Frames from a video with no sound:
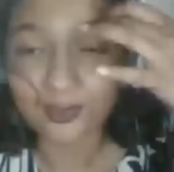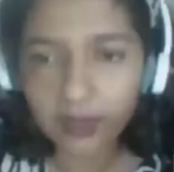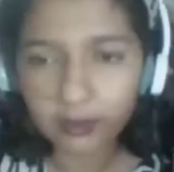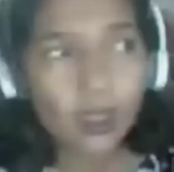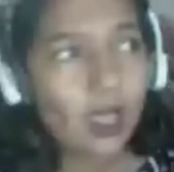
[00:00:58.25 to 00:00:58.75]

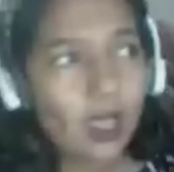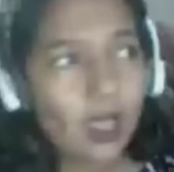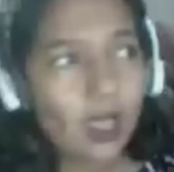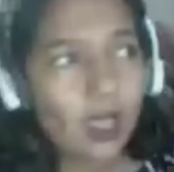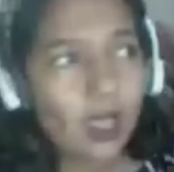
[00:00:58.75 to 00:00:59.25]
Okay.
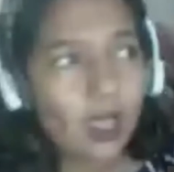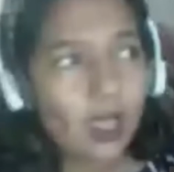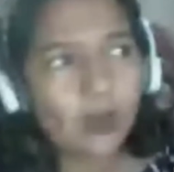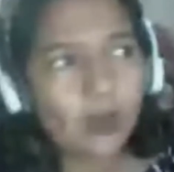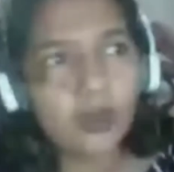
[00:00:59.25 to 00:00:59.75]

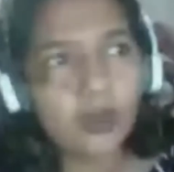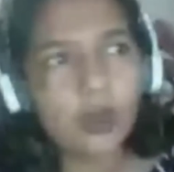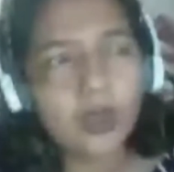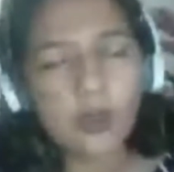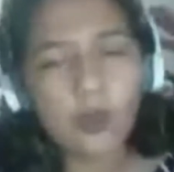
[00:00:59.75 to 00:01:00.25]
And
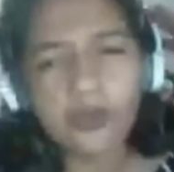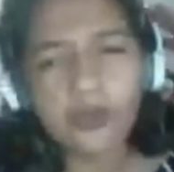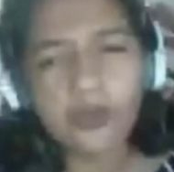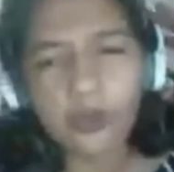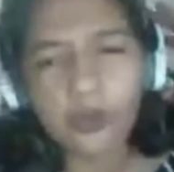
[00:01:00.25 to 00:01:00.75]

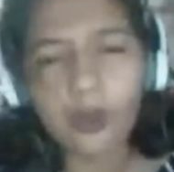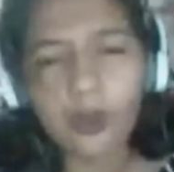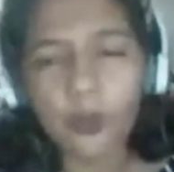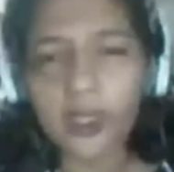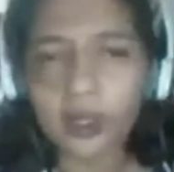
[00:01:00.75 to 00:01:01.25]
okay,
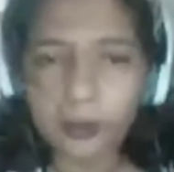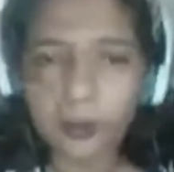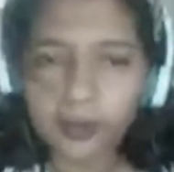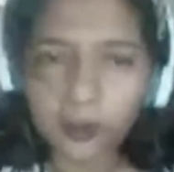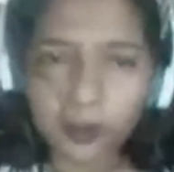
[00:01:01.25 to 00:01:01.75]
so
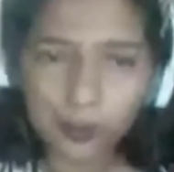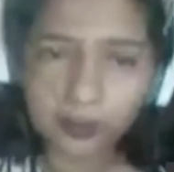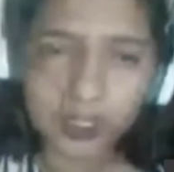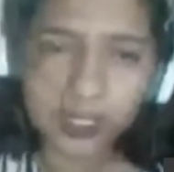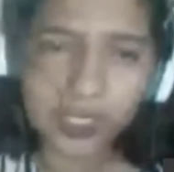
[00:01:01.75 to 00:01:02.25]
we are
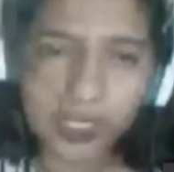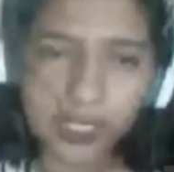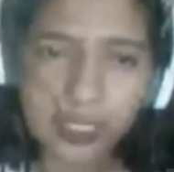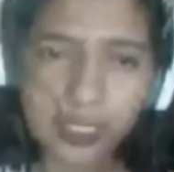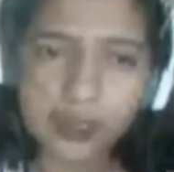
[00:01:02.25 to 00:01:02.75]
both
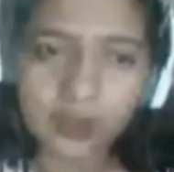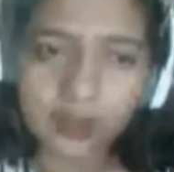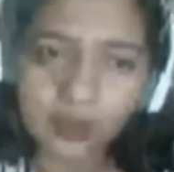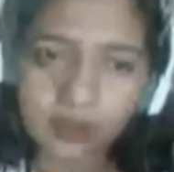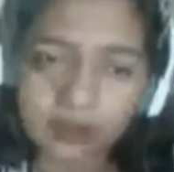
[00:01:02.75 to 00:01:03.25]
in
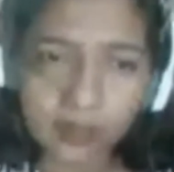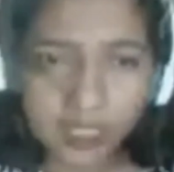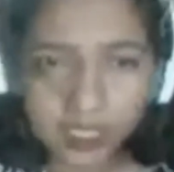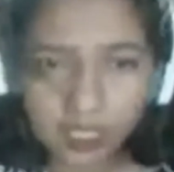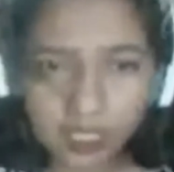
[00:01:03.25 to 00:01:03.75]
Malaysia, and
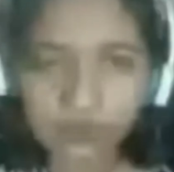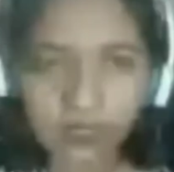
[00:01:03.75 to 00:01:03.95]
it's a